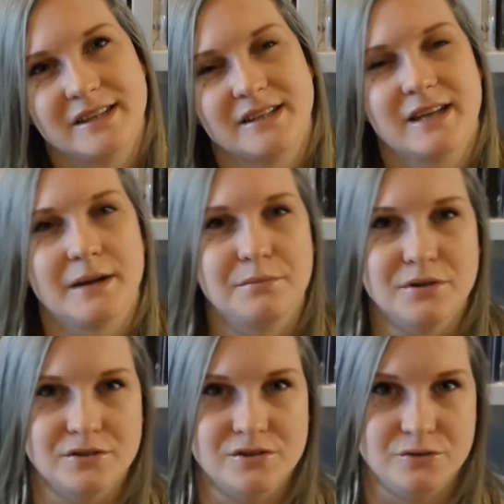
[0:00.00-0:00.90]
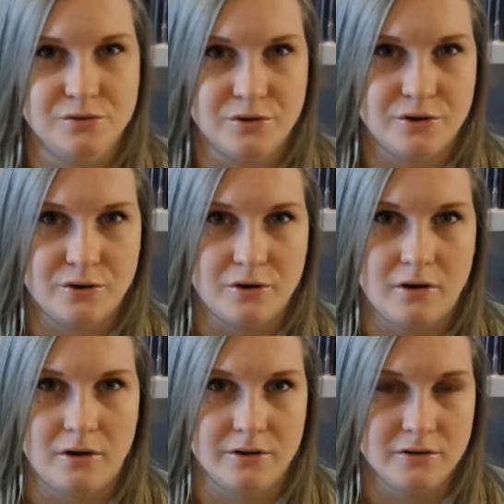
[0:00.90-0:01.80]
that happens to her
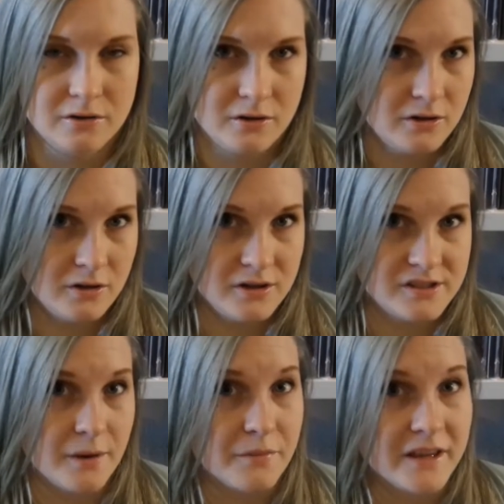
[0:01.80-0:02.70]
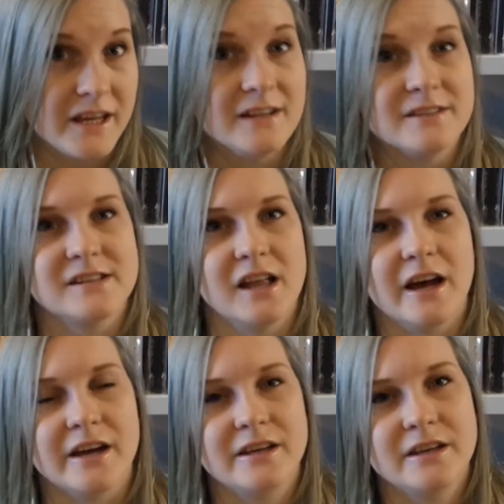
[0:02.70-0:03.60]
on something else.
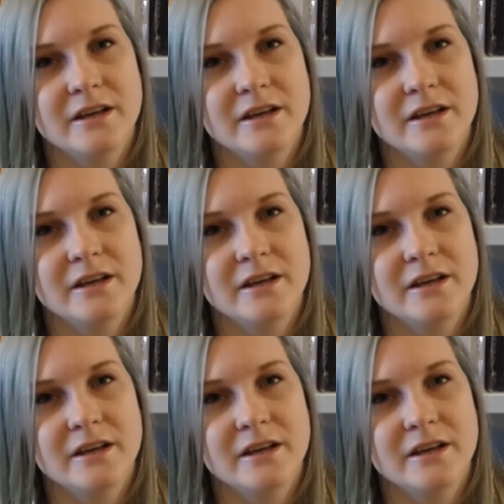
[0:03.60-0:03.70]
Like